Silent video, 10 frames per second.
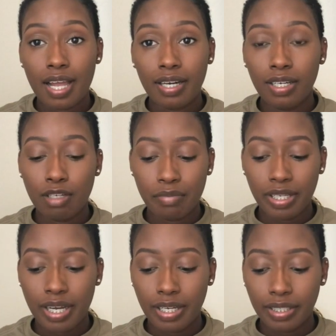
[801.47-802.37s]
editing
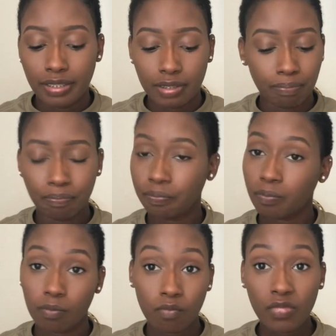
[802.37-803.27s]
because
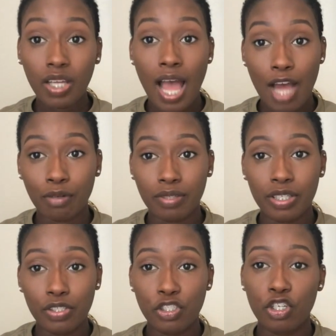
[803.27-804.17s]
I don't
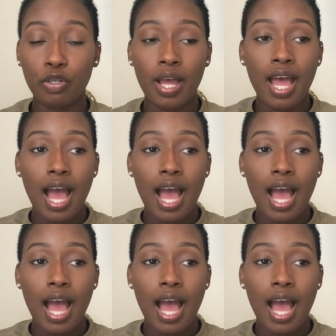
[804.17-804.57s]
need to.